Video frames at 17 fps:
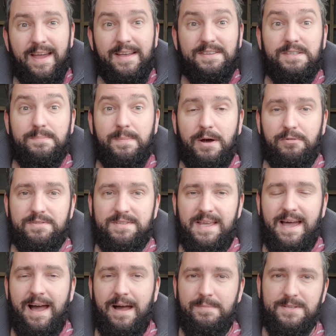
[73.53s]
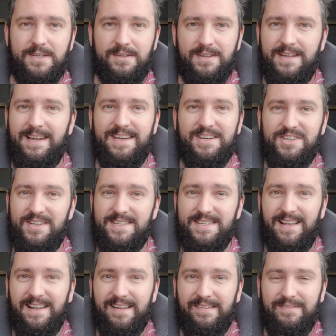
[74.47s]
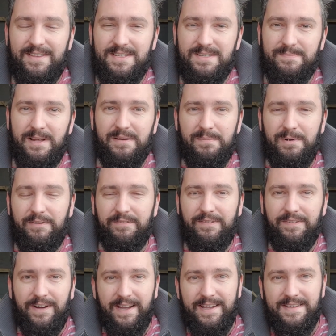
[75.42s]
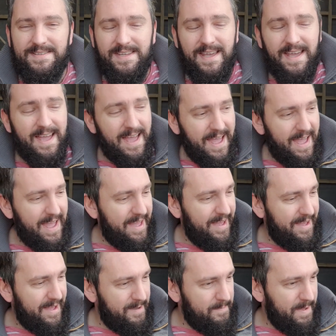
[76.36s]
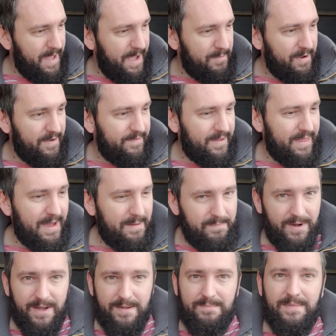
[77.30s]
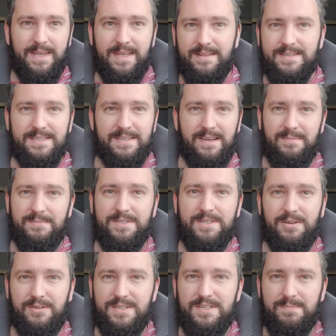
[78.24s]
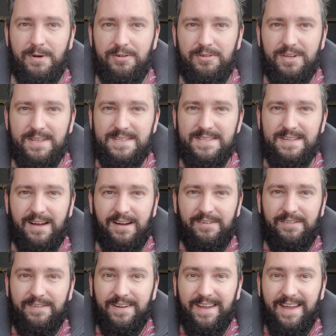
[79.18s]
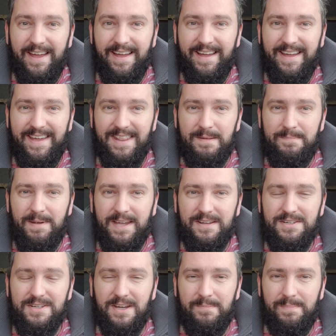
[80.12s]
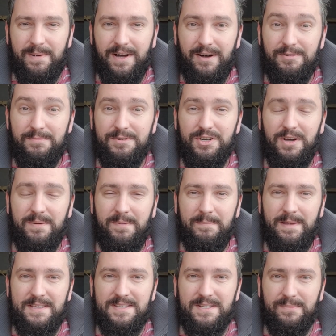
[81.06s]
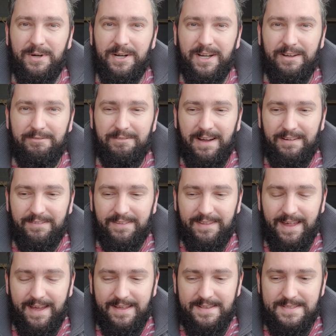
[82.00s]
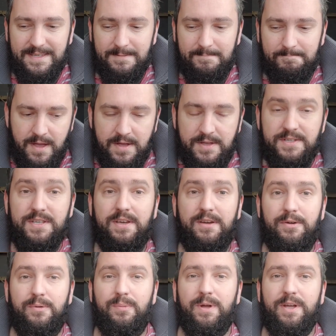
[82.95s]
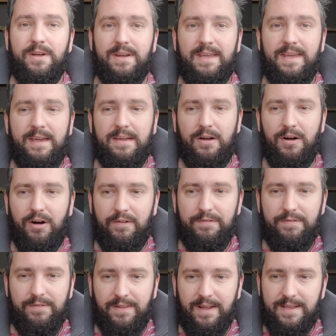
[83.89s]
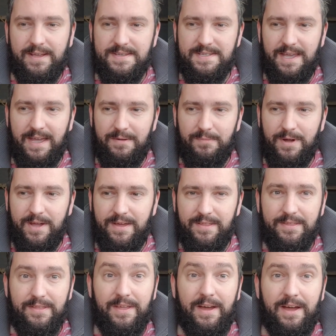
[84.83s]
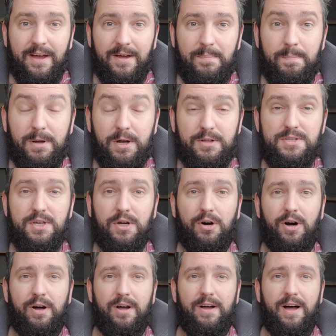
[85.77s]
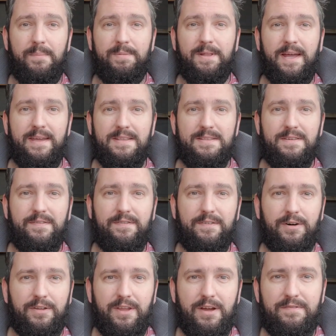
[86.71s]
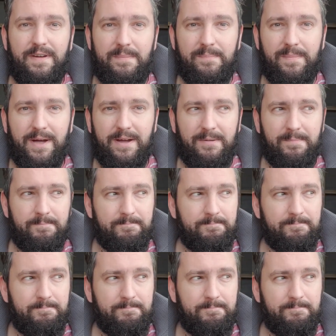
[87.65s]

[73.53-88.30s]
smells absolutely delicious. I love the smell of bonfires. However, that might mean some sort of smoke and stuff in the picture, but I'll try my best to work around that. So we're going to kick it off, like I say, with a plot tour update for November.